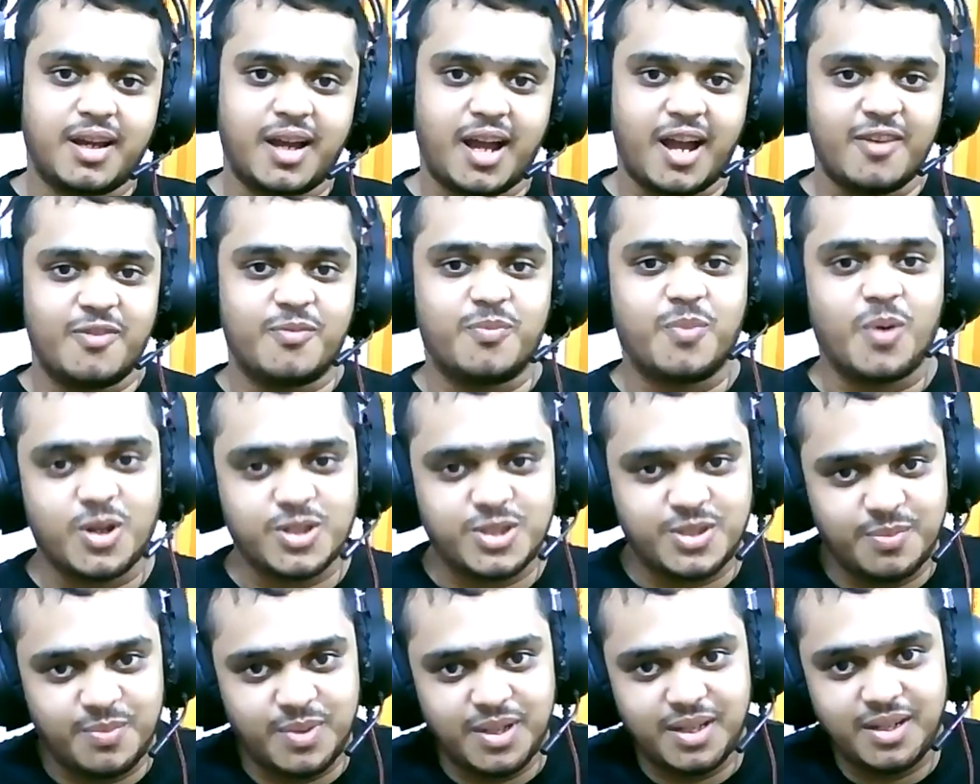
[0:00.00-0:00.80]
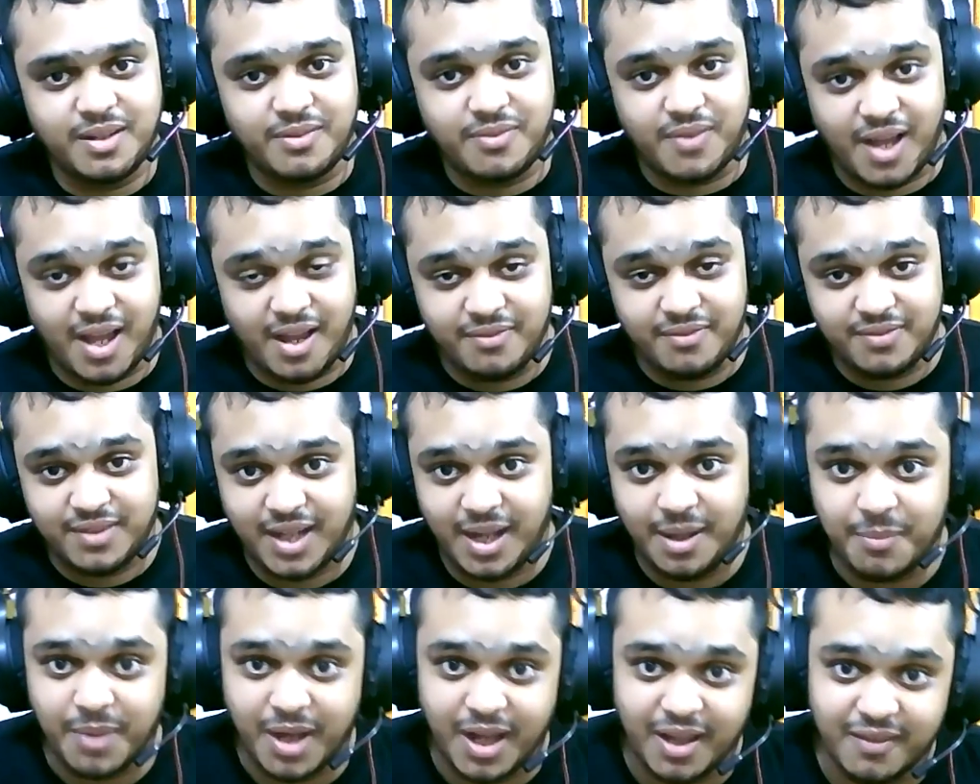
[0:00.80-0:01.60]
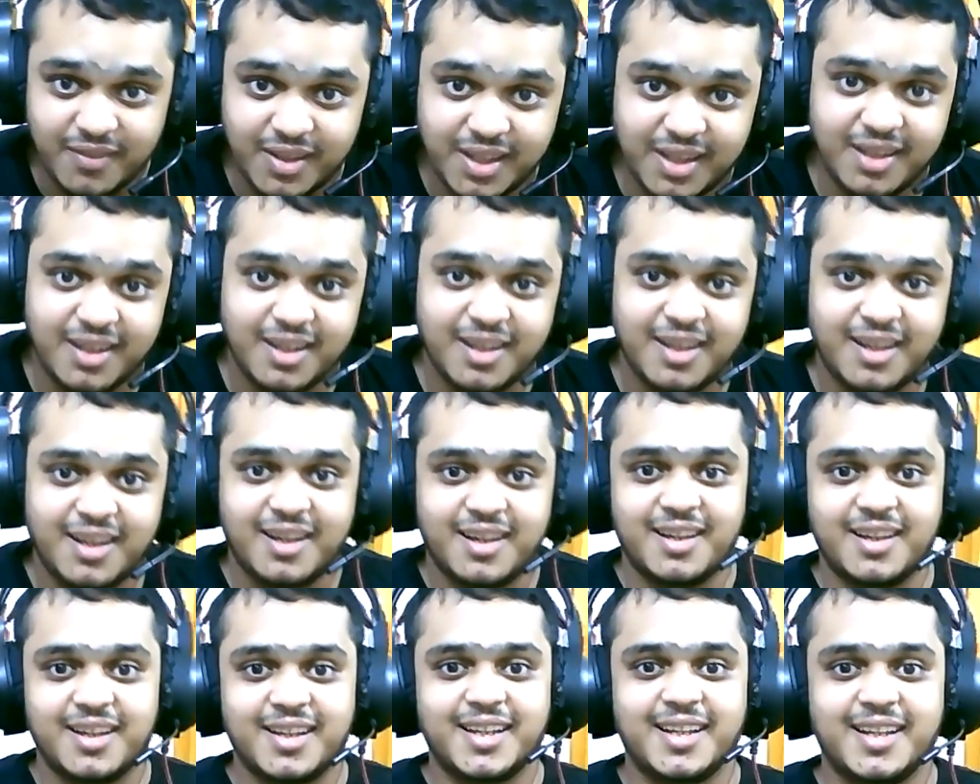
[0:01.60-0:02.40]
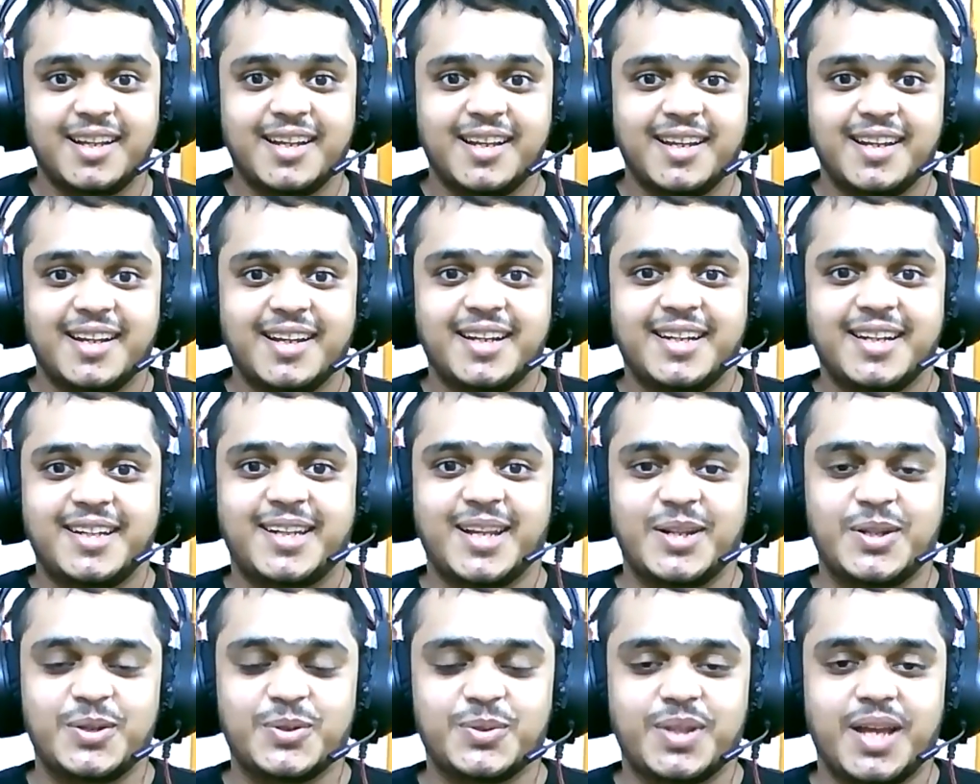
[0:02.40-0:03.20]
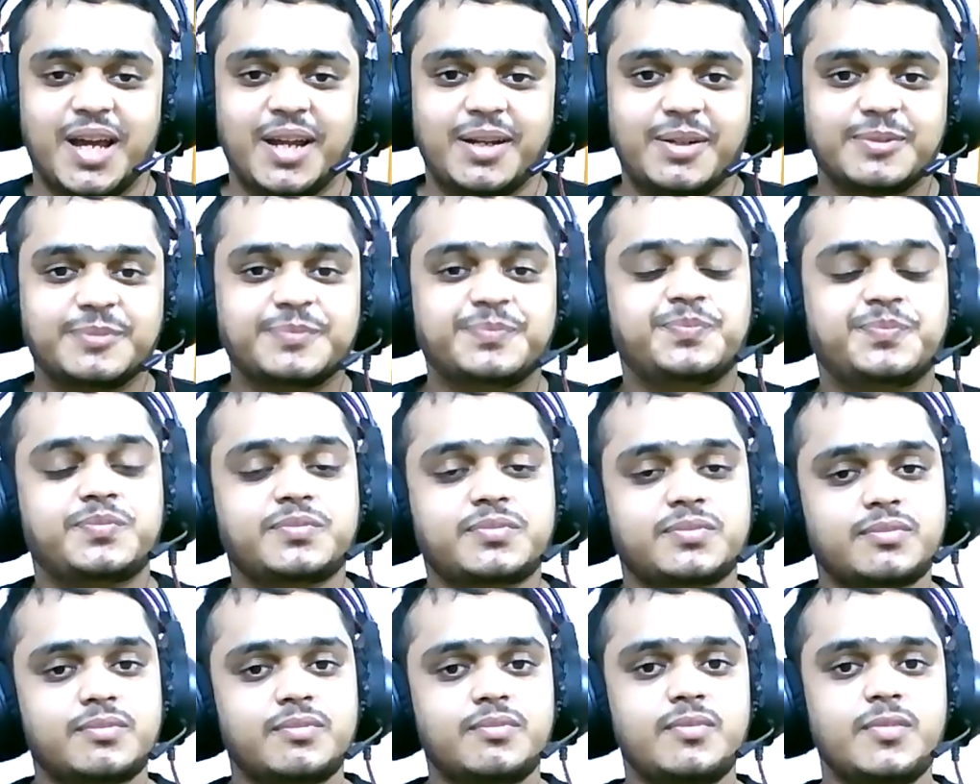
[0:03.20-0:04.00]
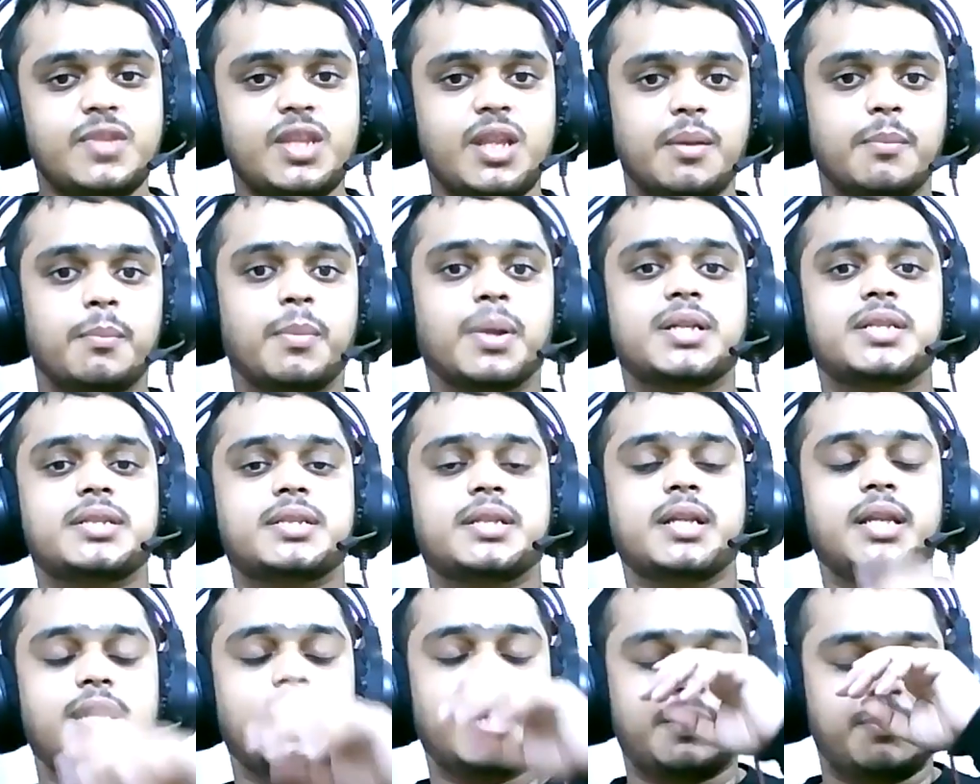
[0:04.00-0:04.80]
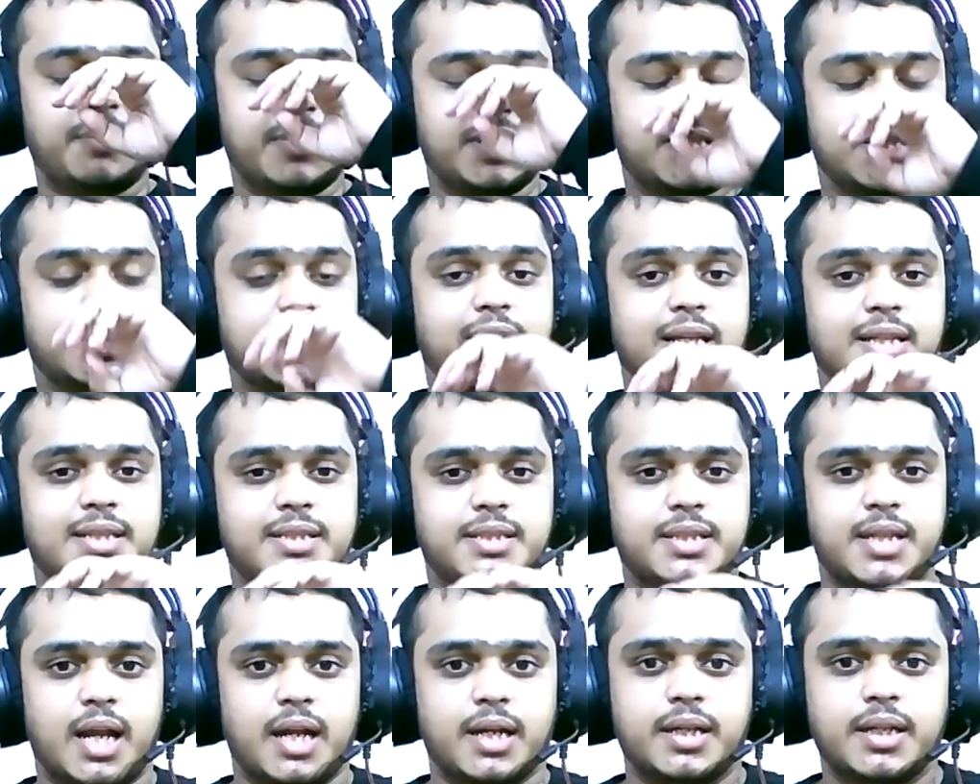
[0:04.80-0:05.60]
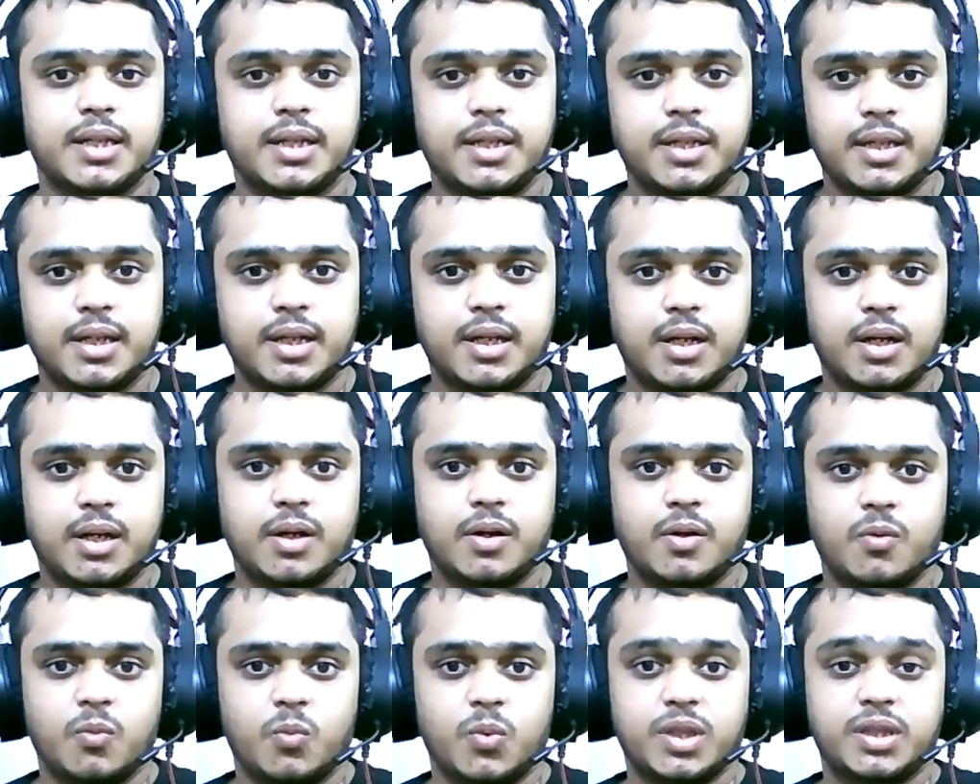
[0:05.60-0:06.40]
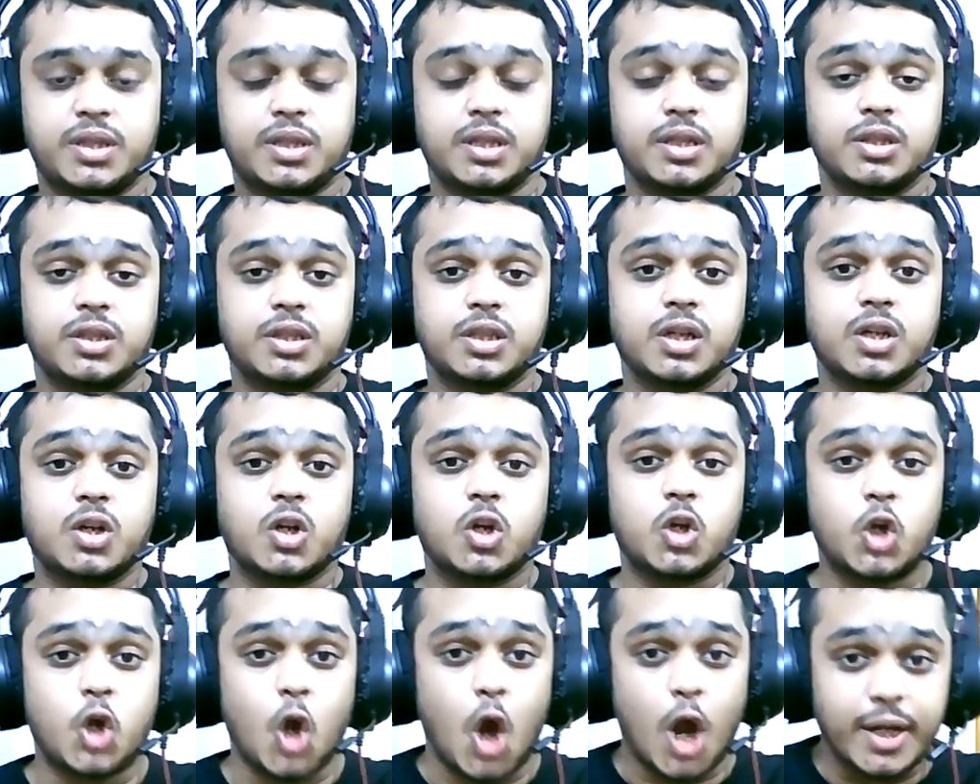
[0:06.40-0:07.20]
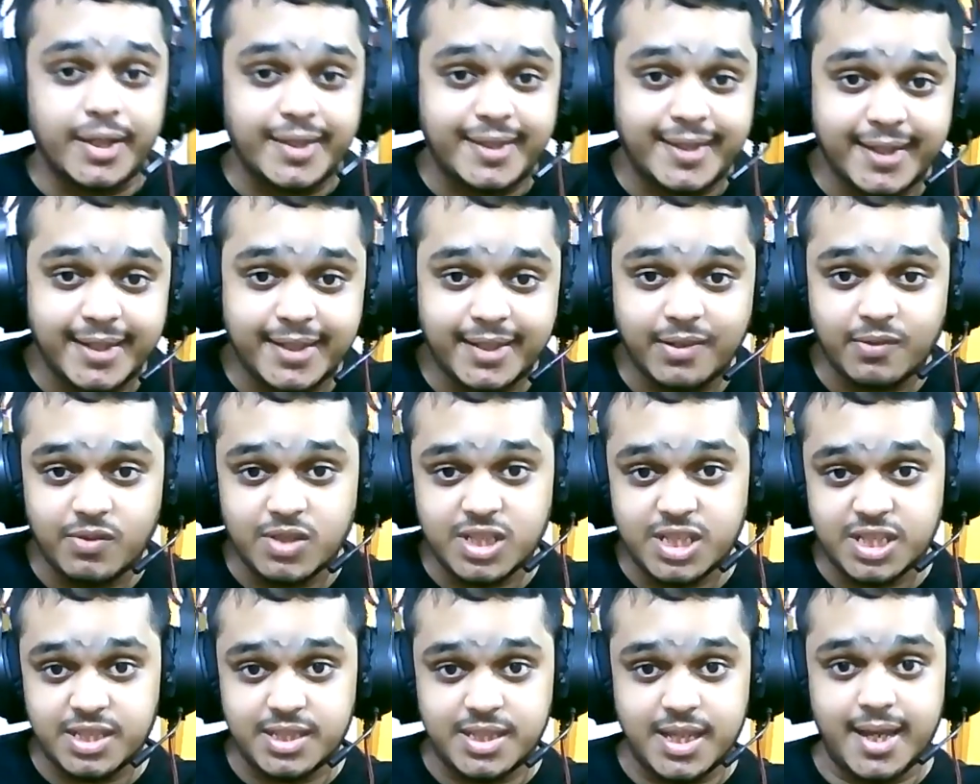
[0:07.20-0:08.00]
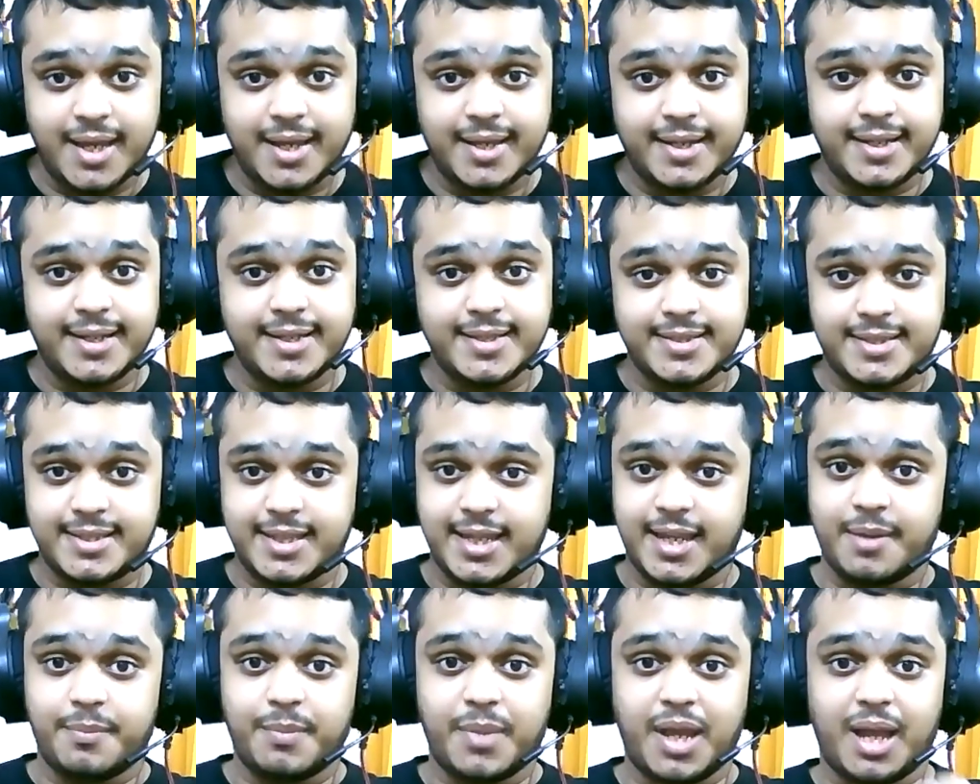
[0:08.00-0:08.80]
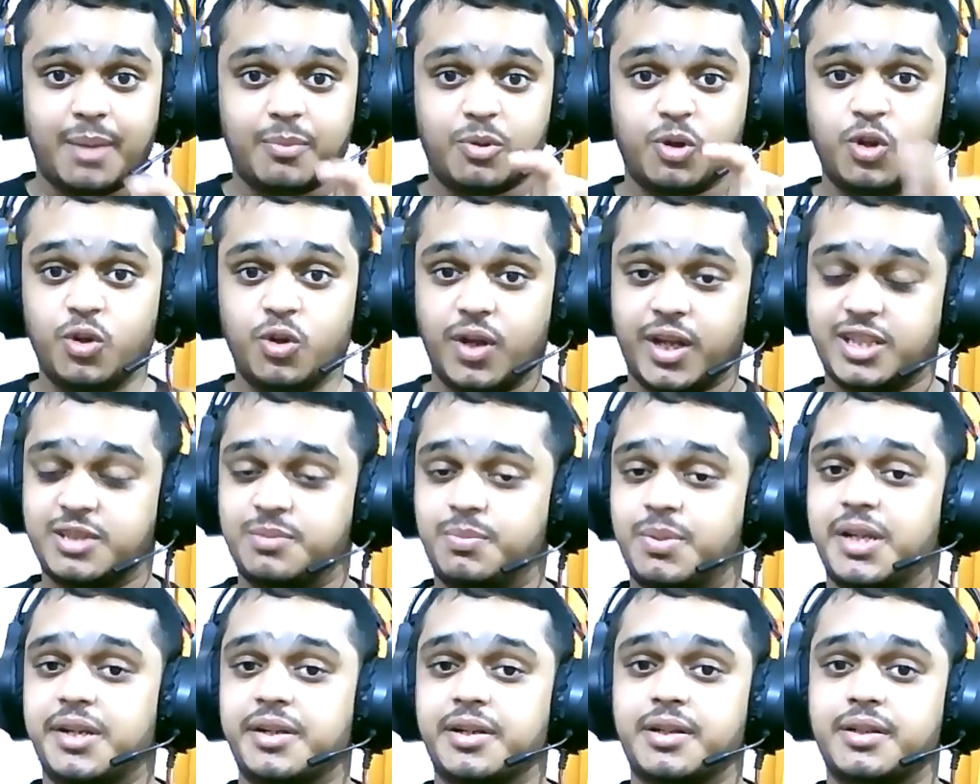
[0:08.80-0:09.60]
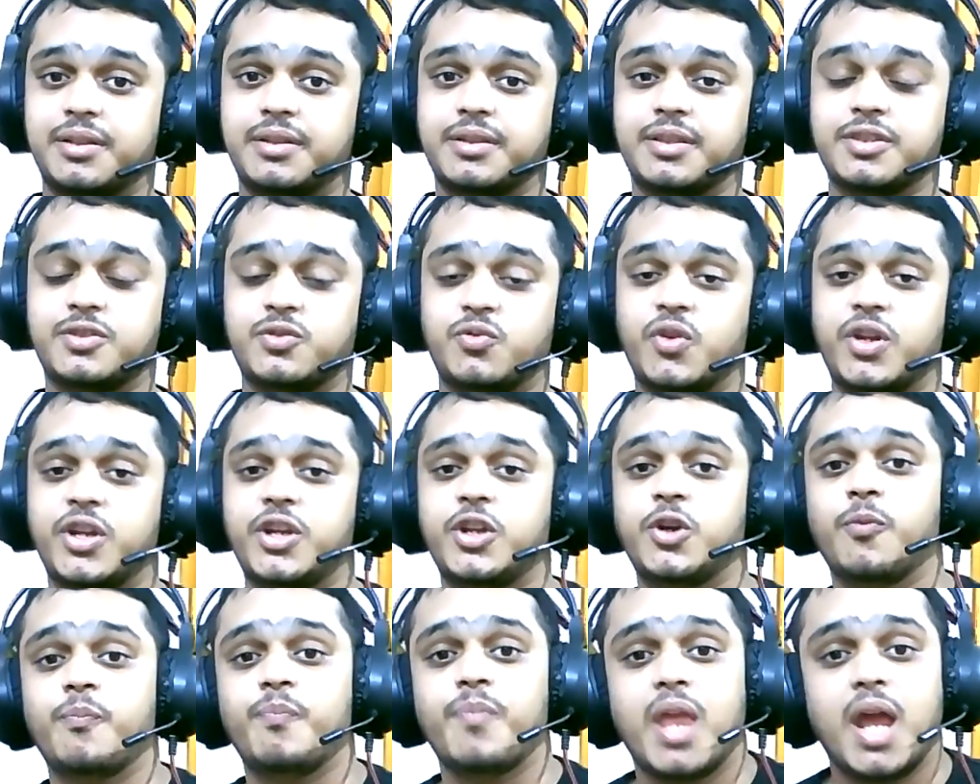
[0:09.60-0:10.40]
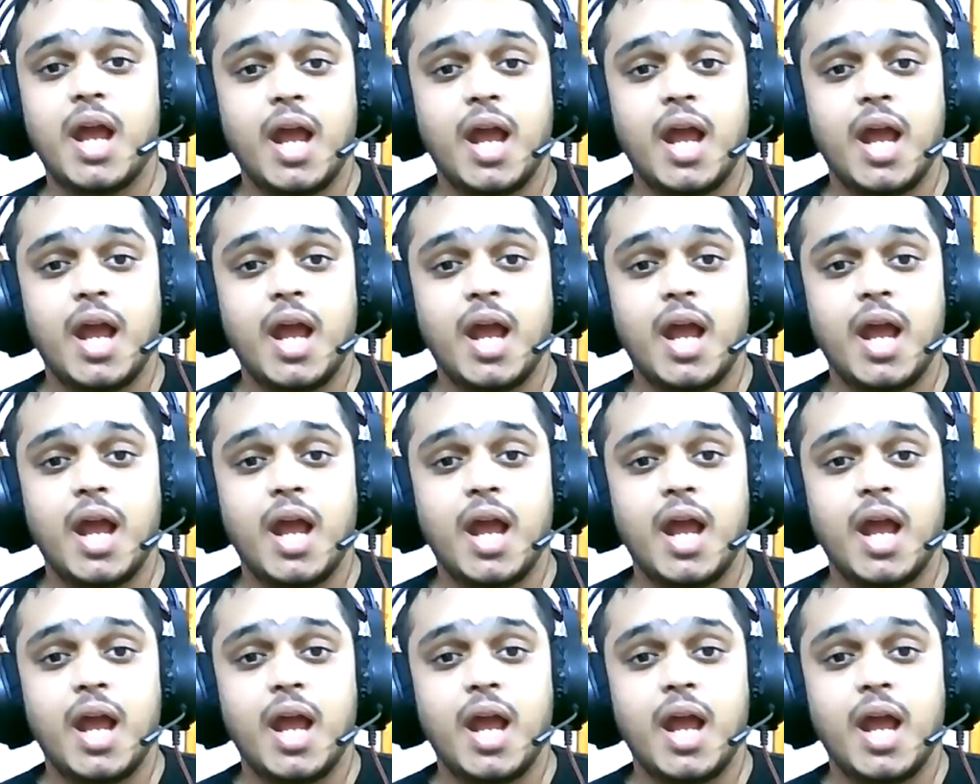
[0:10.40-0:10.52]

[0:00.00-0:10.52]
If possible, if I have time, I will tell you that. But still, let me just get started with the content which is there in CMA. I'm going to explain it in this video.